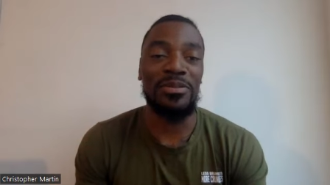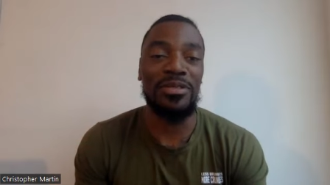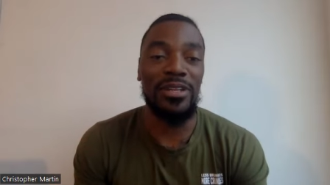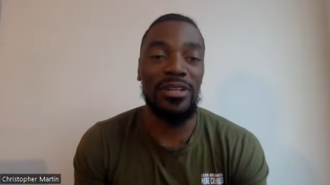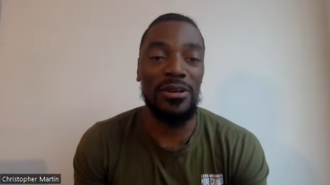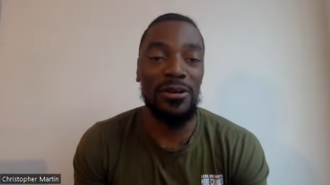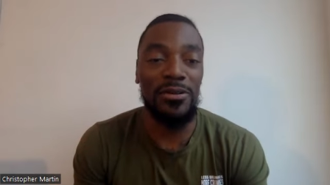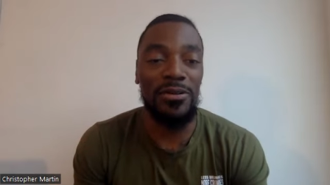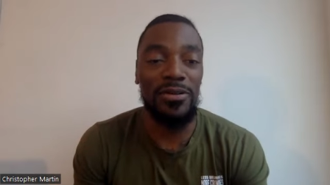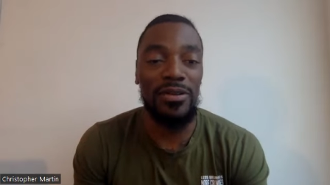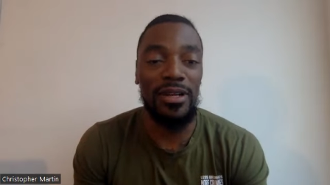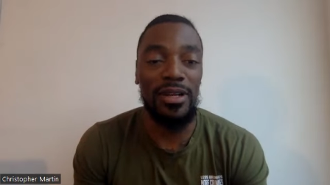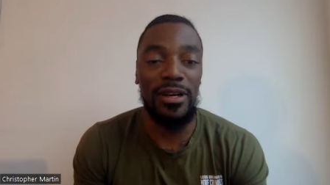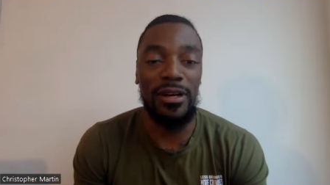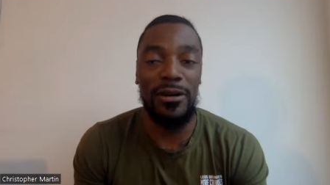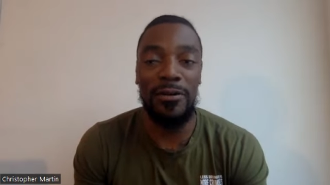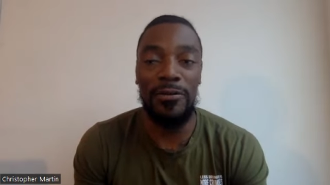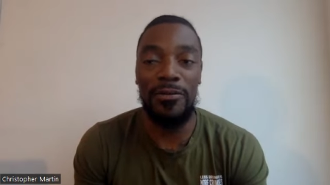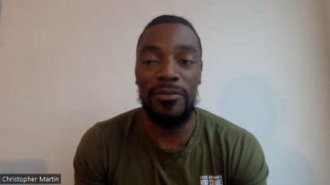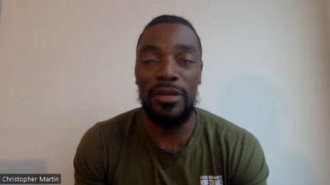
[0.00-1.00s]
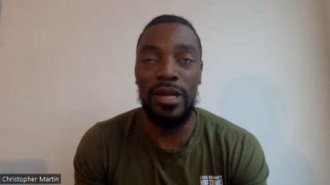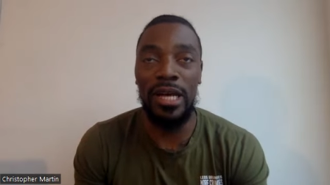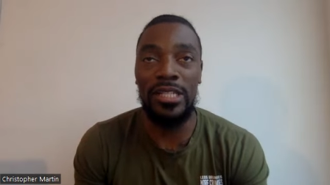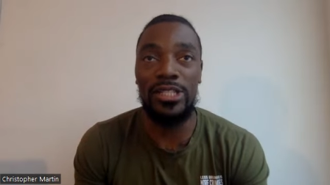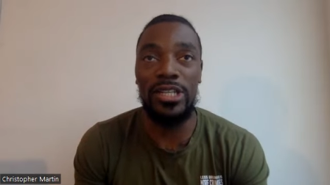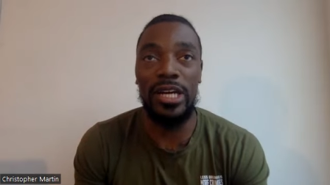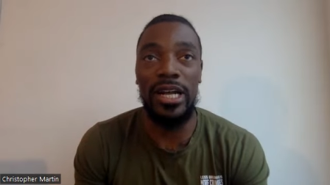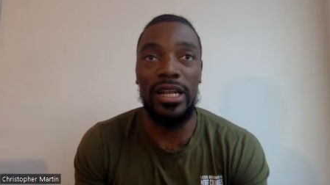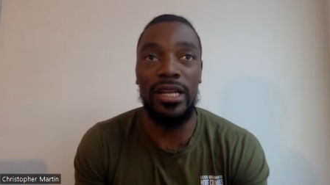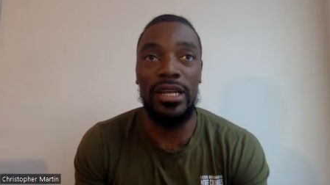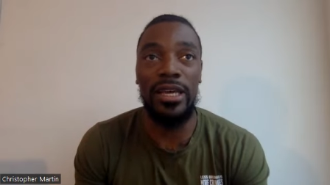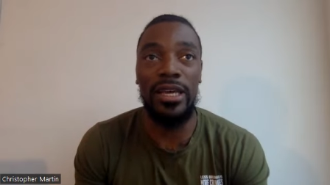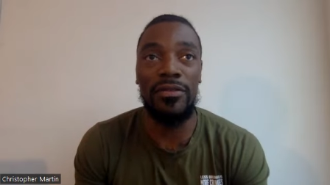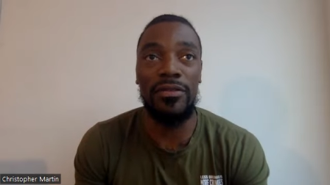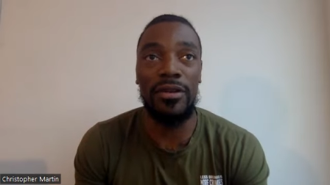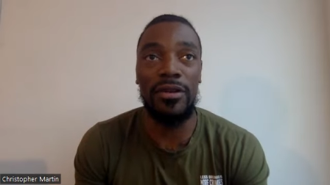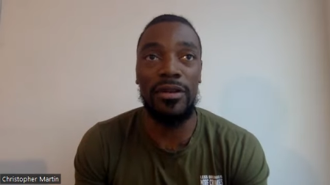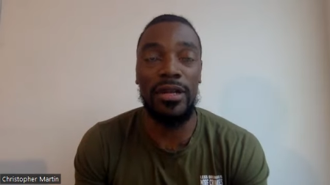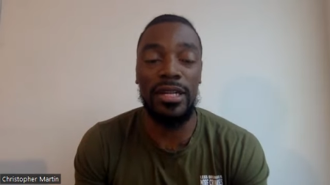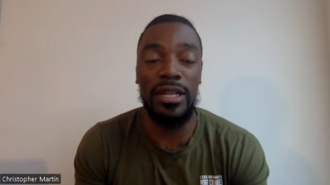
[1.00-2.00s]
So um, I try to give
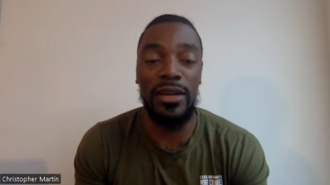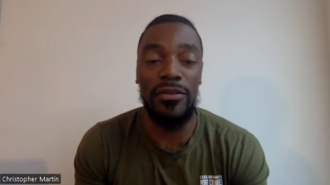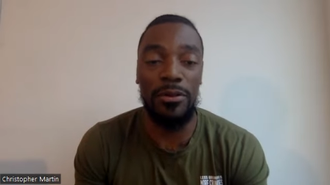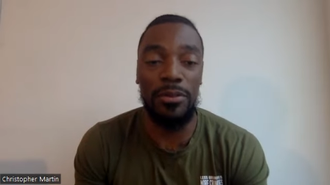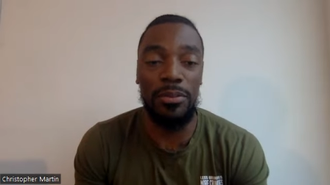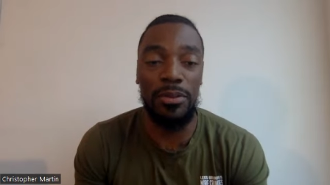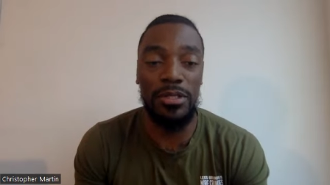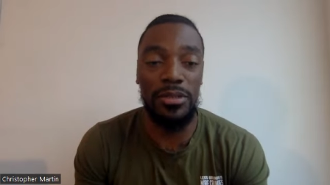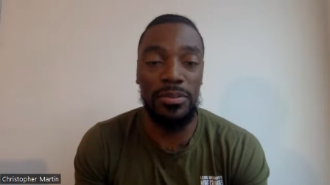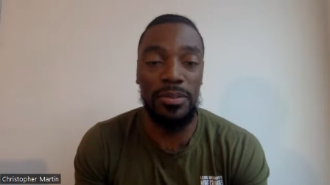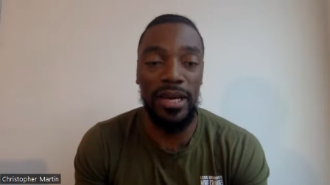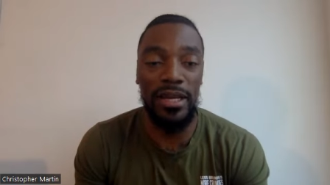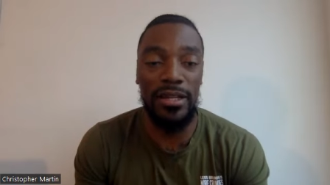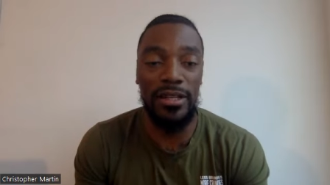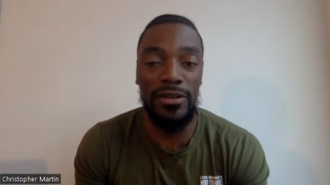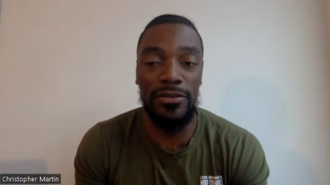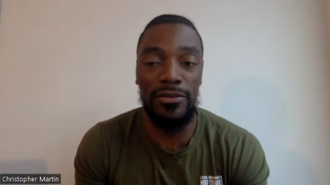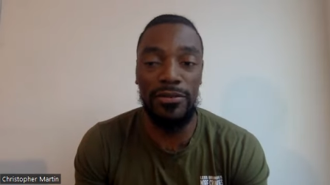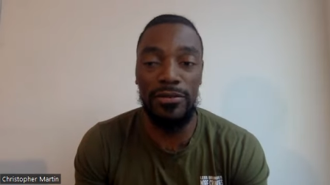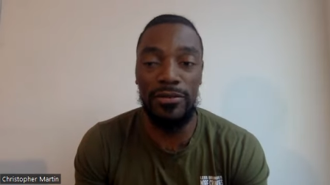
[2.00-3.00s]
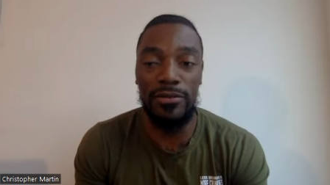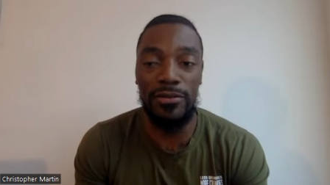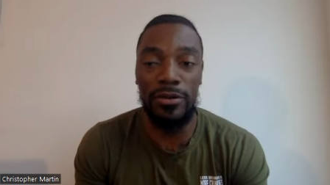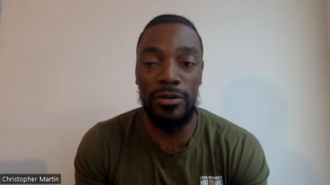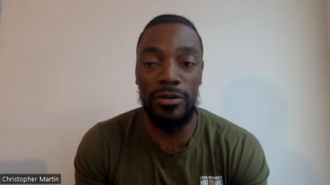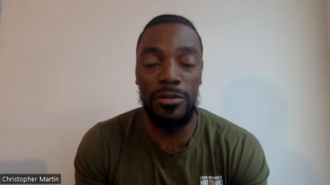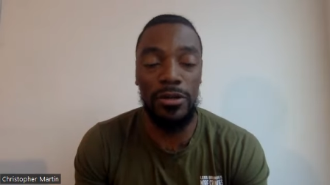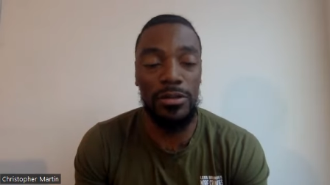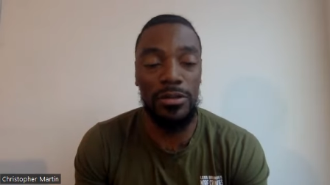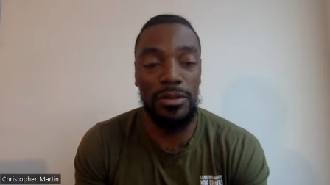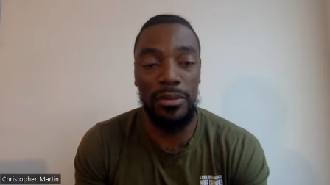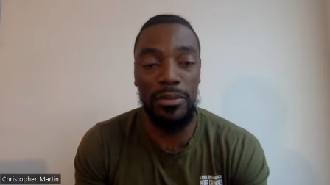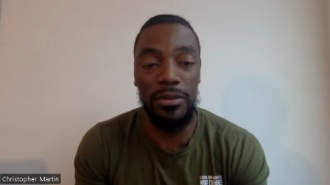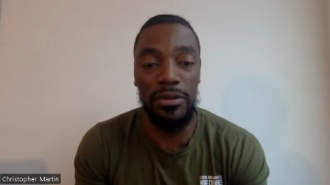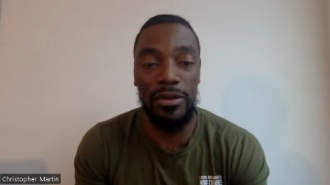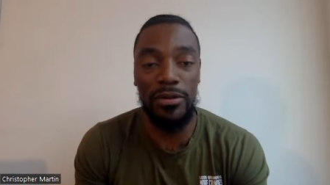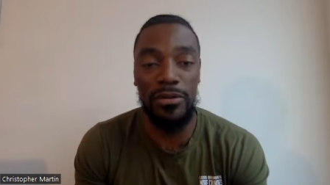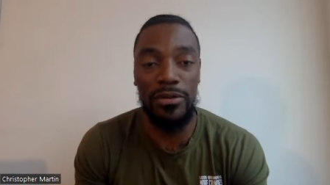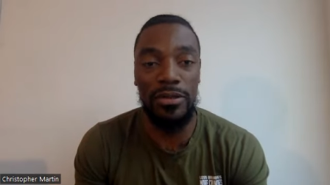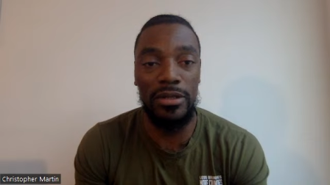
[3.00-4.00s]
it a different perspective where most people
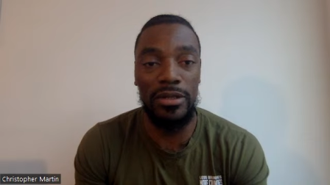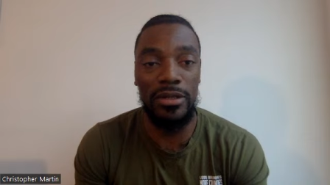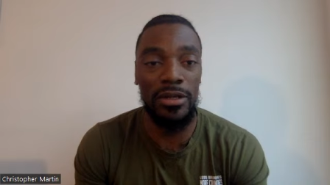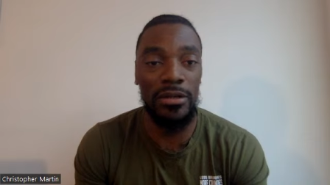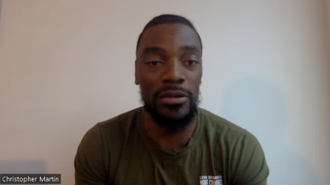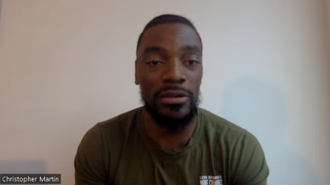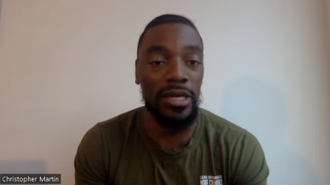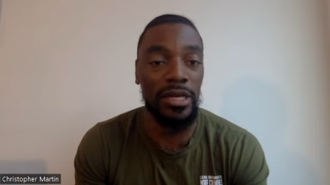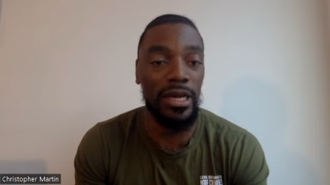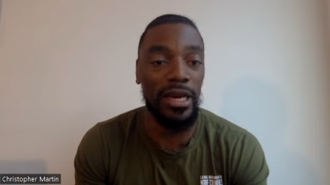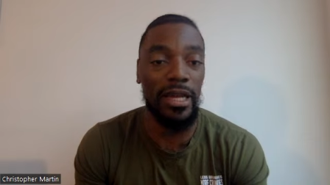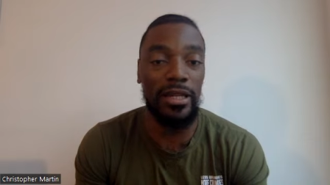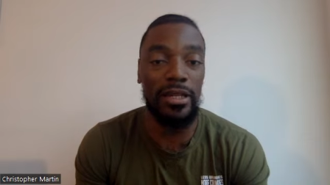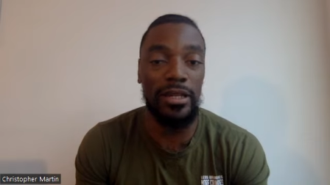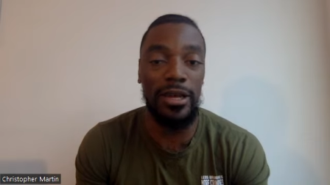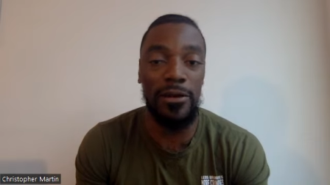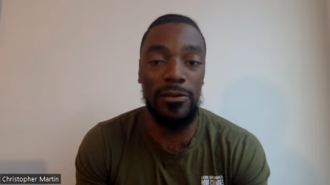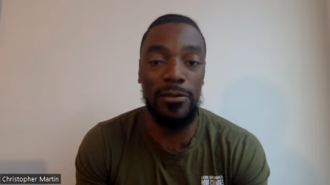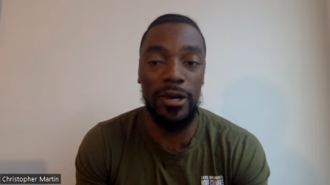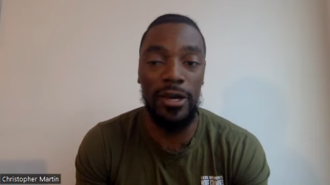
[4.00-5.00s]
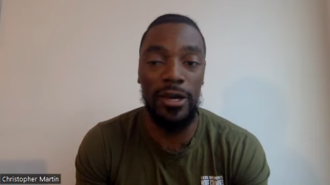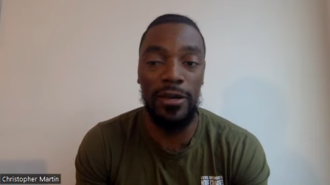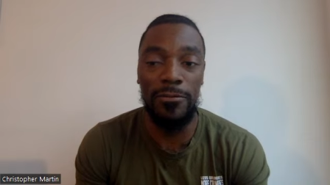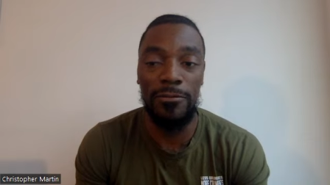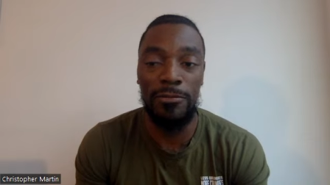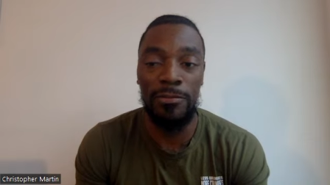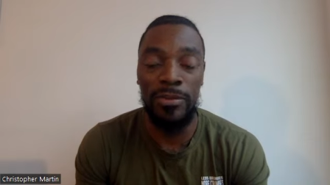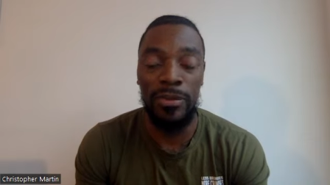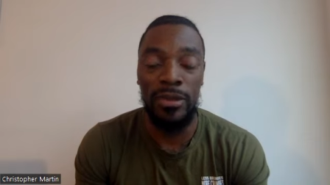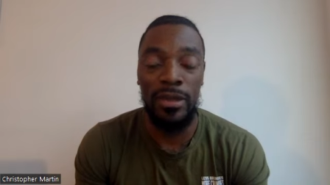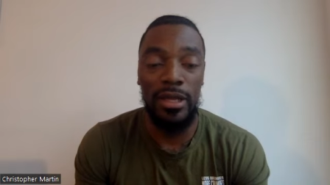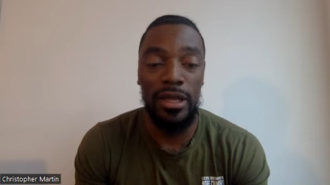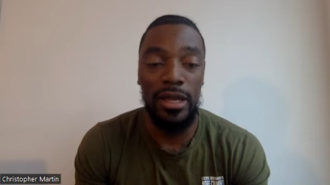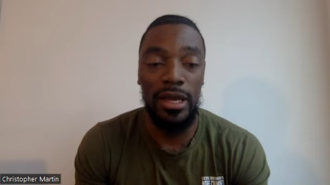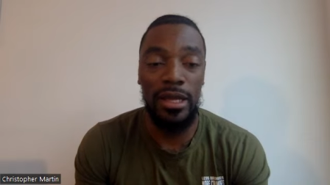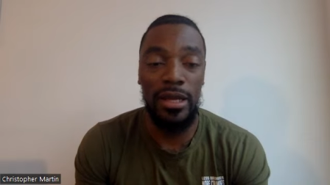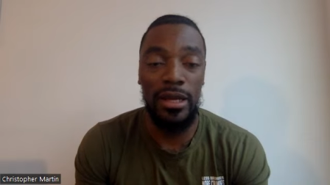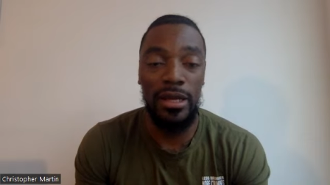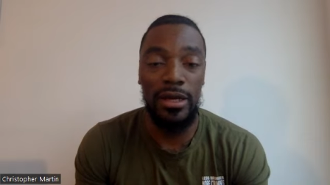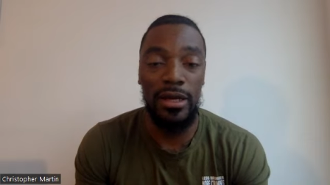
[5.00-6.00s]
don't don't look at it that way.
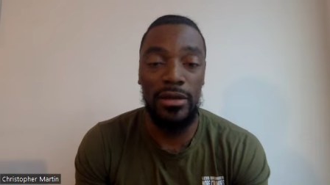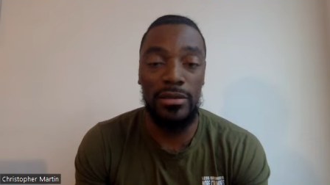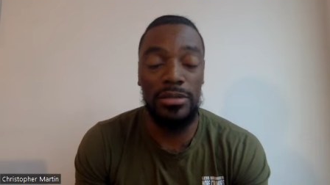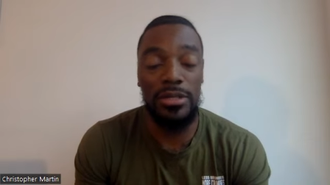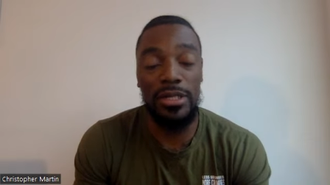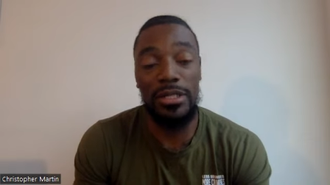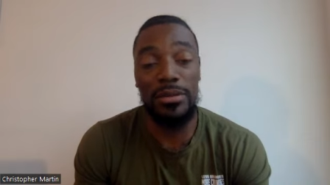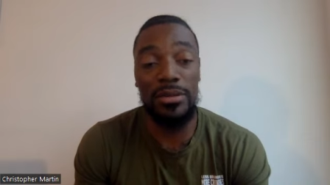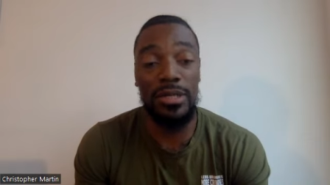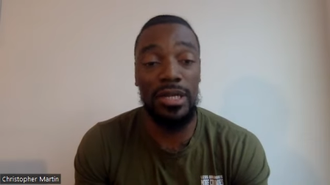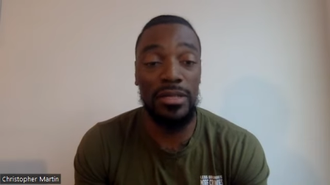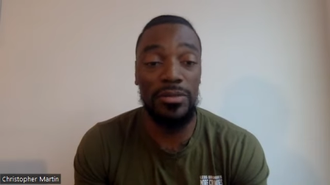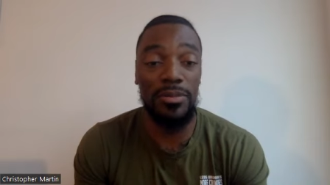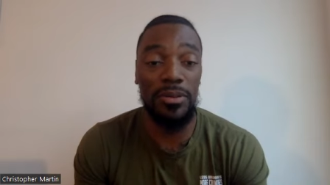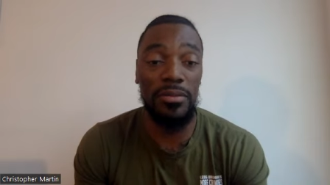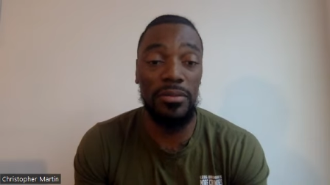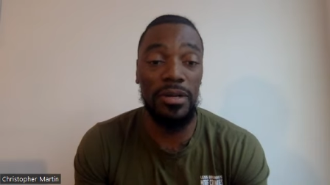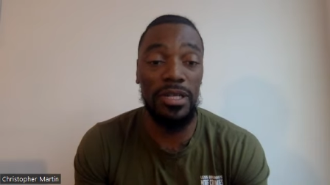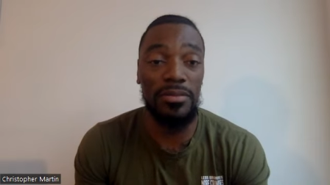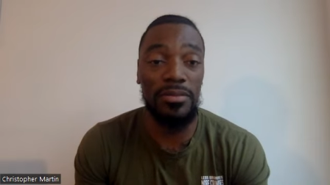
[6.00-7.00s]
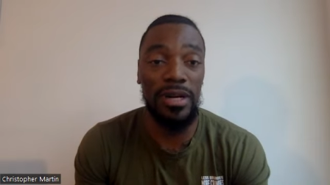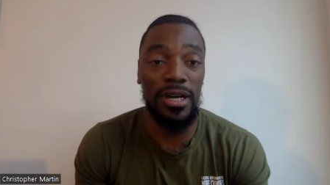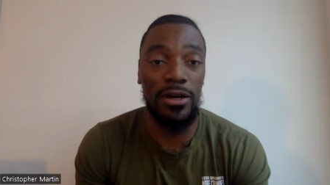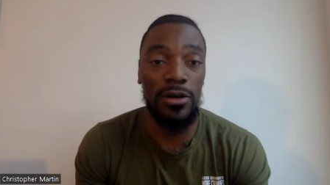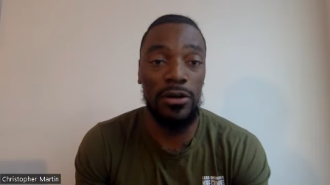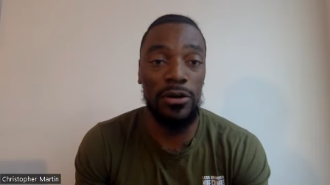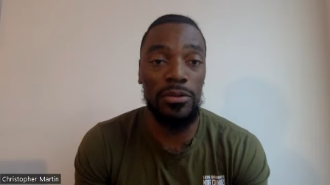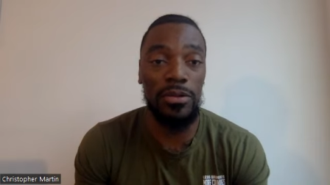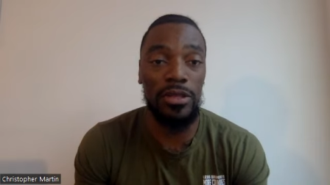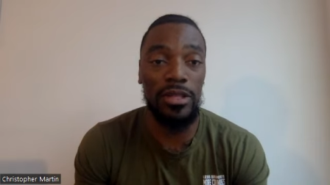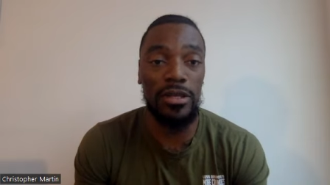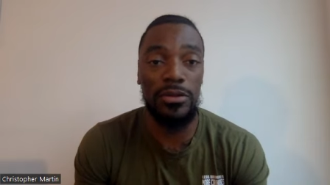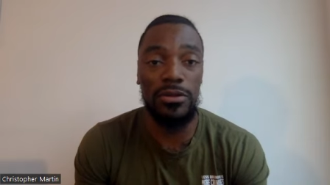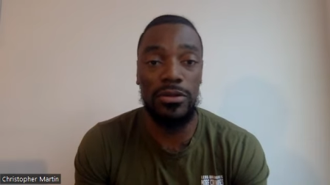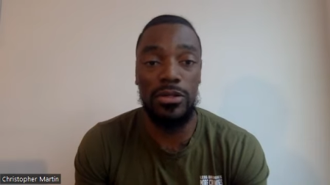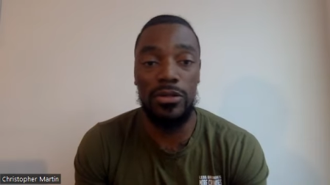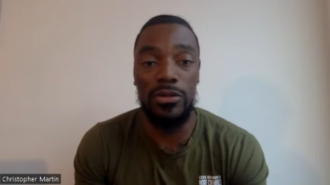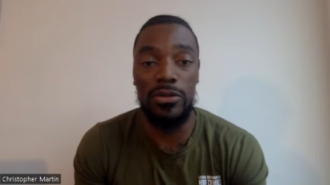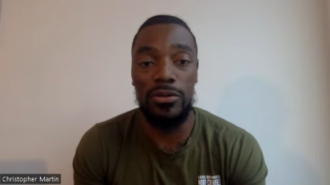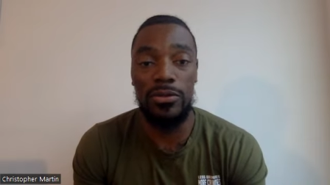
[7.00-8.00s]
And um, so that's that's pretty much my goal with the
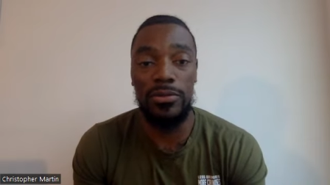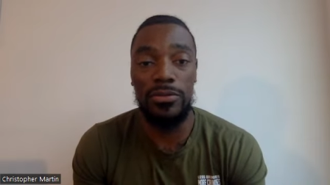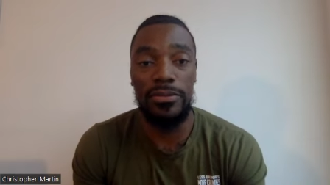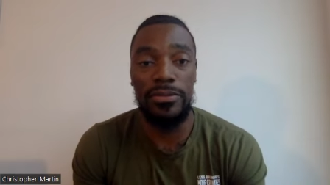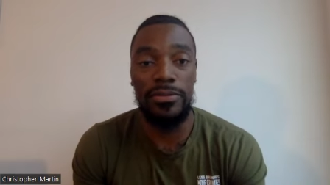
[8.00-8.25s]
YouTube.